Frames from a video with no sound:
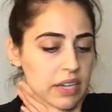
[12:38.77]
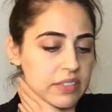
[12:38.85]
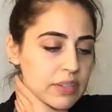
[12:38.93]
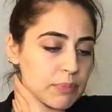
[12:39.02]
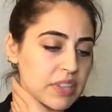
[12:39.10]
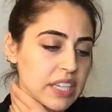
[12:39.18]

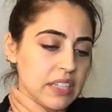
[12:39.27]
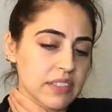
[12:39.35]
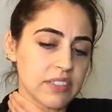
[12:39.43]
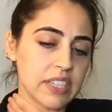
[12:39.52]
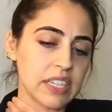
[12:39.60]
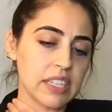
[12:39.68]
because I'm th-
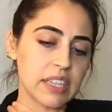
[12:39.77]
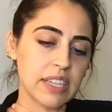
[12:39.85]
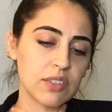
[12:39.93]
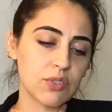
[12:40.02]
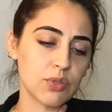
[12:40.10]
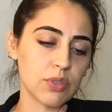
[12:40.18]
seeing
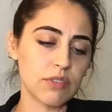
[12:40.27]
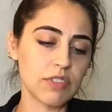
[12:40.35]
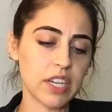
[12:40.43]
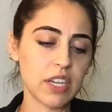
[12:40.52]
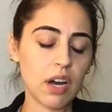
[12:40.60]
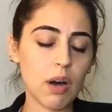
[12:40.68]
things sort of
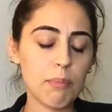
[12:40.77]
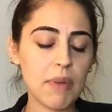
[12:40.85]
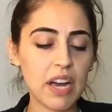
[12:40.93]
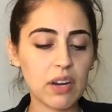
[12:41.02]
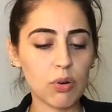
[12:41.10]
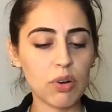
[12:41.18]
like come
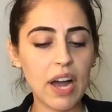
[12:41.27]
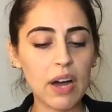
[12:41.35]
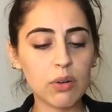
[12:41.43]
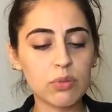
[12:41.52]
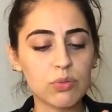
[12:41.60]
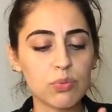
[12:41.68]
back
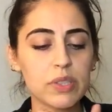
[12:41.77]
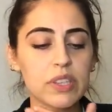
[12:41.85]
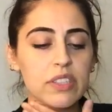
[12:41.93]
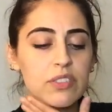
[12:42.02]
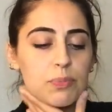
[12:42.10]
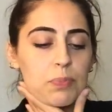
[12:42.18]
around with
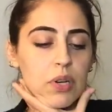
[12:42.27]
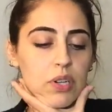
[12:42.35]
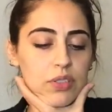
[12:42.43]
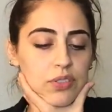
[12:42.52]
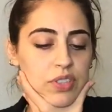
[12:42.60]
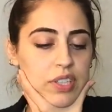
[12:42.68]
this
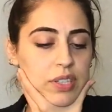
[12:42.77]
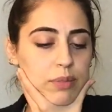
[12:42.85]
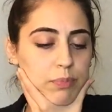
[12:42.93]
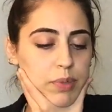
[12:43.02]
person,